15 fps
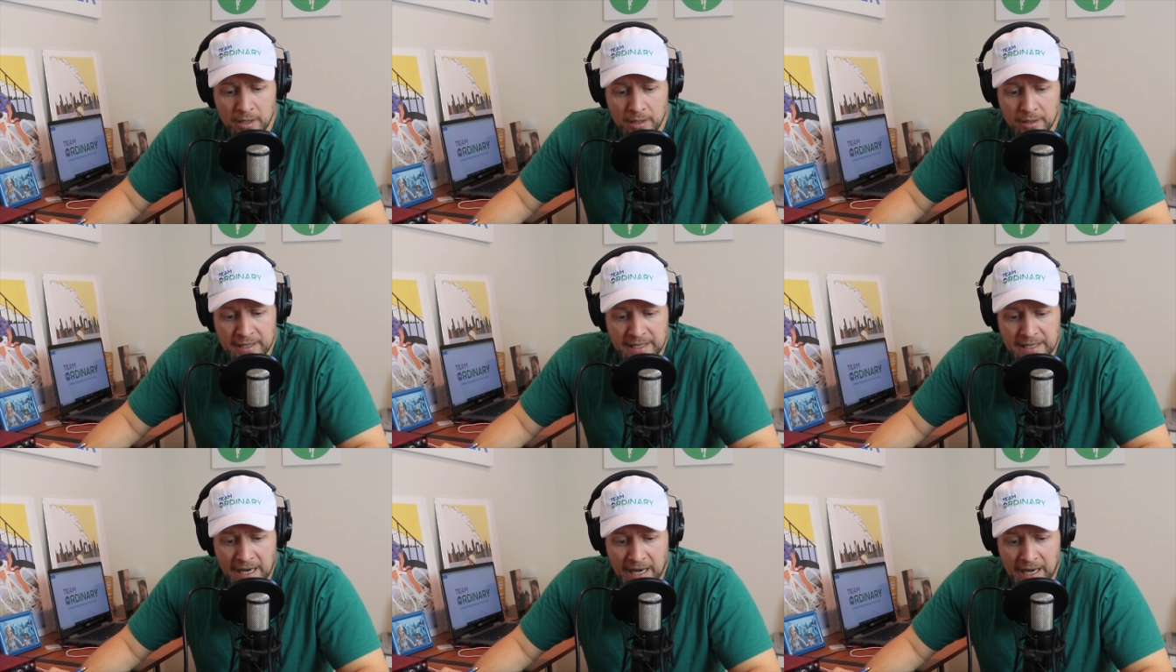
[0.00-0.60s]

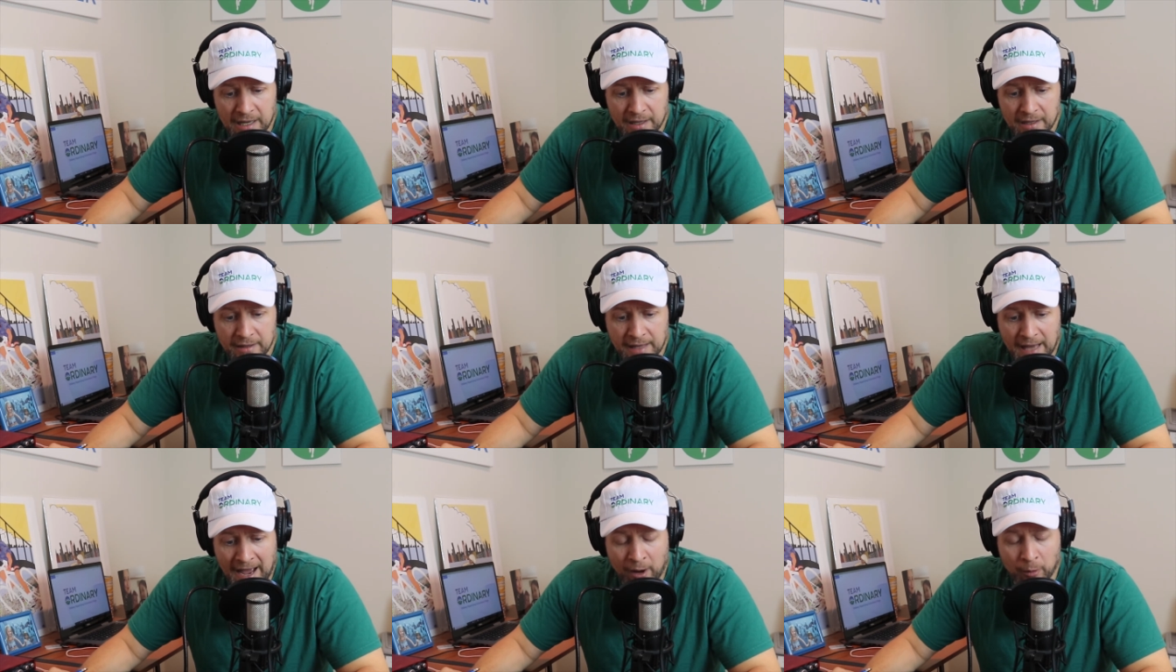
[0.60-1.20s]
the
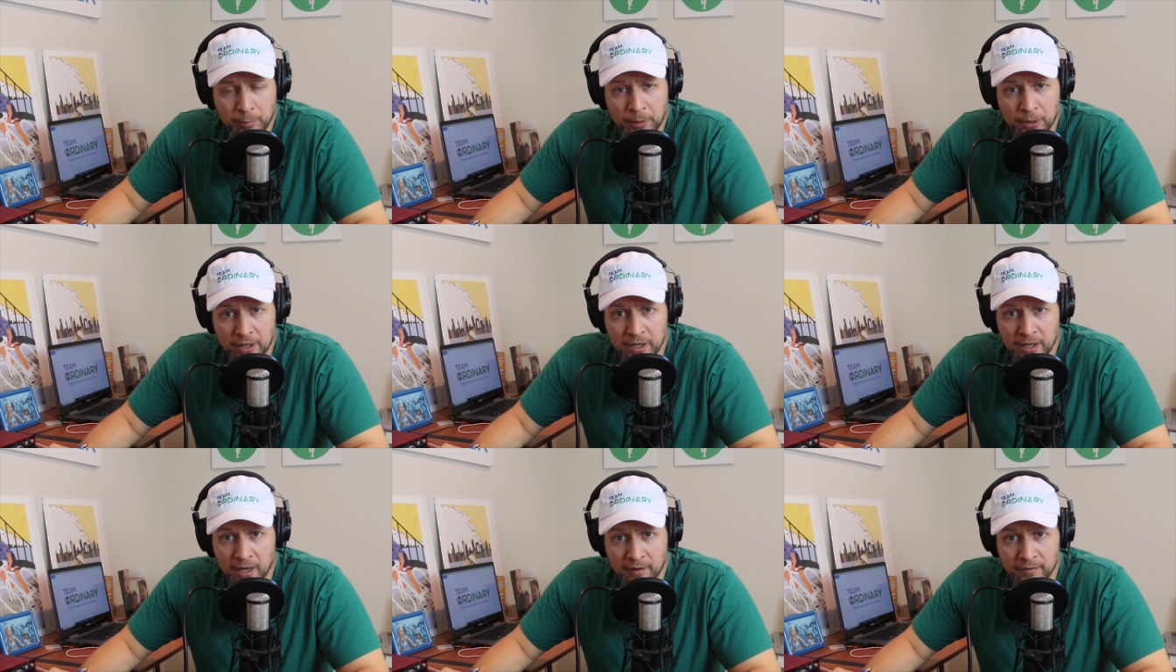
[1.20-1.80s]

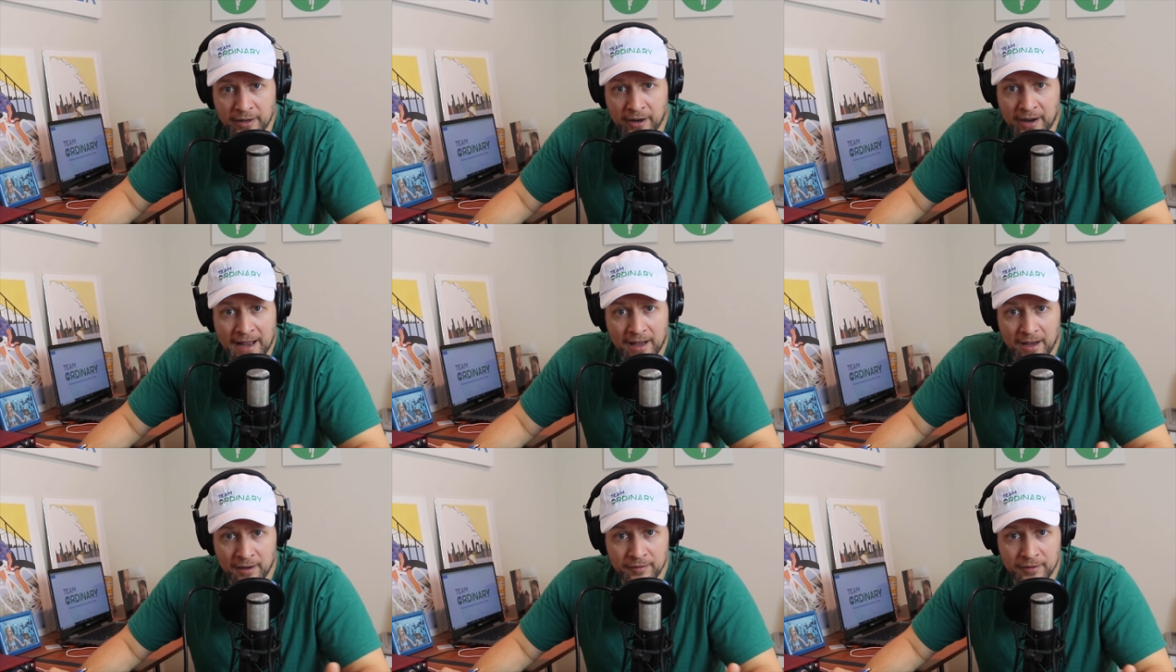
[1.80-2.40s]
output of their
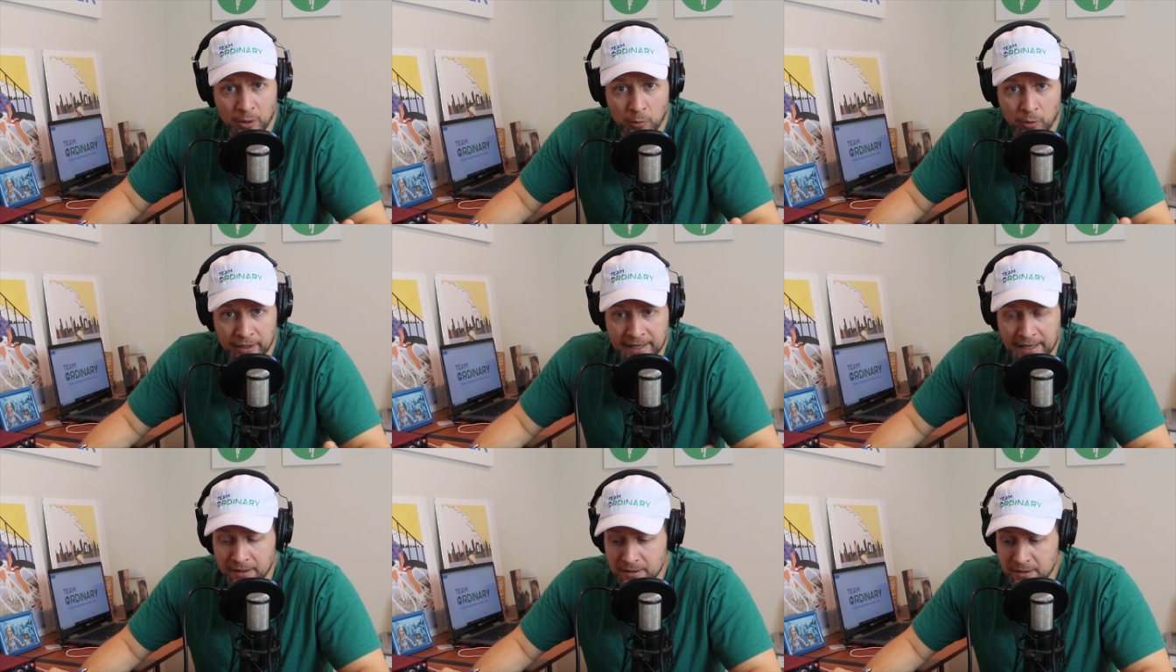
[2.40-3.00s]

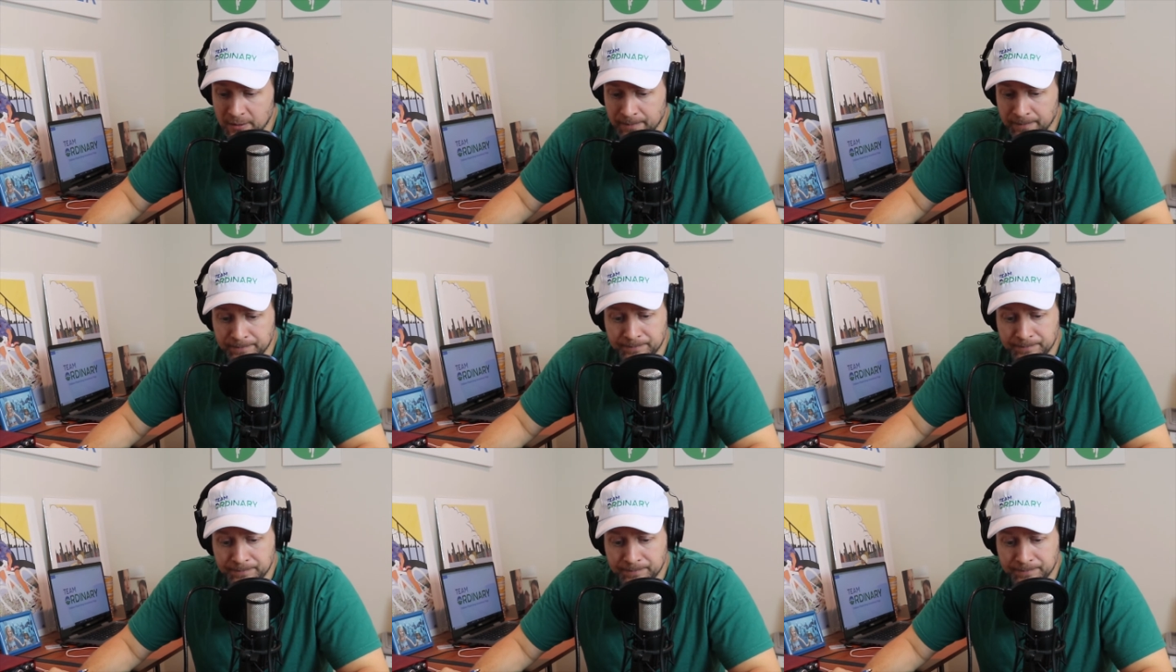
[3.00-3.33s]
workouts.